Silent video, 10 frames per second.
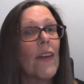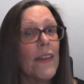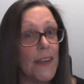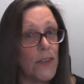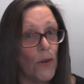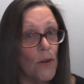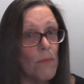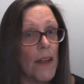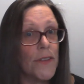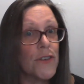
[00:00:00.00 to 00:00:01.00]
It's your
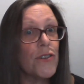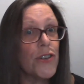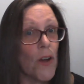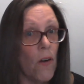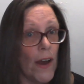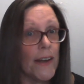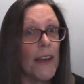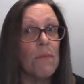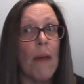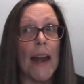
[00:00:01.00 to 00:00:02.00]
month to shine
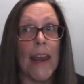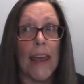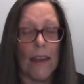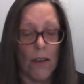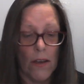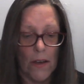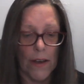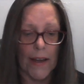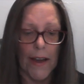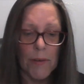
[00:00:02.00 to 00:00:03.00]
in money,
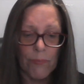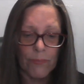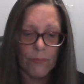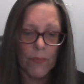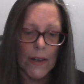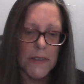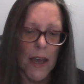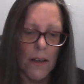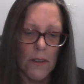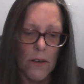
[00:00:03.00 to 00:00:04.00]
okay?
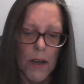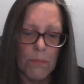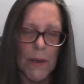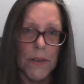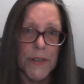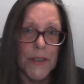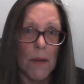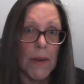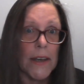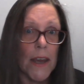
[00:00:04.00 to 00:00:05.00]
Take a look at bills
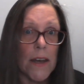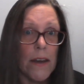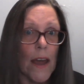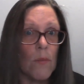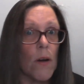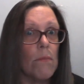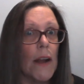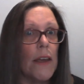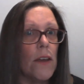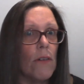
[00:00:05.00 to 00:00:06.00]
coming in and what
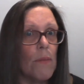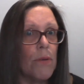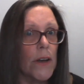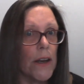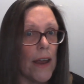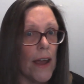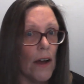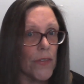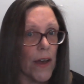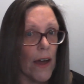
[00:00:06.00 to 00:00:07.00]
money you are putting
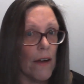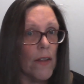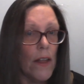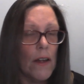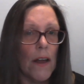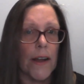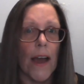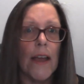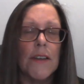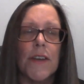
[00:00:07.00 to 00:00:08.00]
out there.
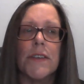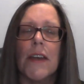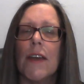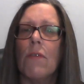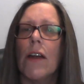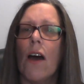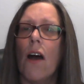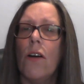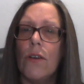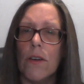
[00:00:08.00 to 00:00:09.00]
Okay, does anyone
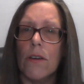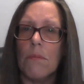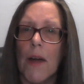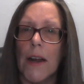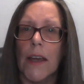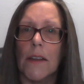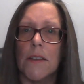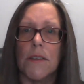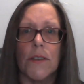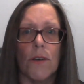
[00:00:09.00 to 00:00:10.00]
owe you money?
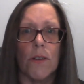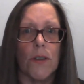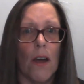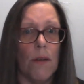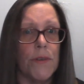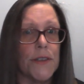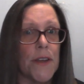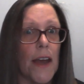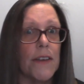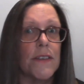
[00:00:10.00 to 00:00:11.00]
This is your time to
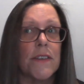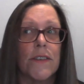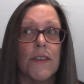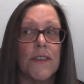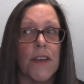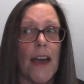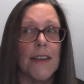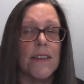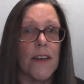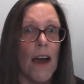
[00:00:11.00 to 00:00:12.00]
stay to say
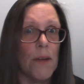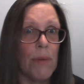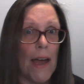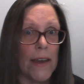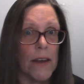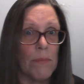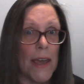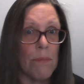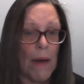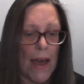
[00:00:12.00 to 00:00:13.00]
start paying
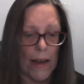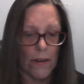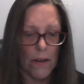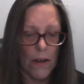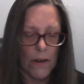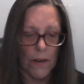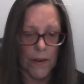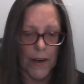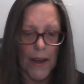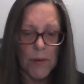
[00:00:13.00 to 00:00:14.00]
me back.
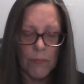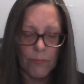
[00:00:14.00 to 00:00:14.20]
Okay?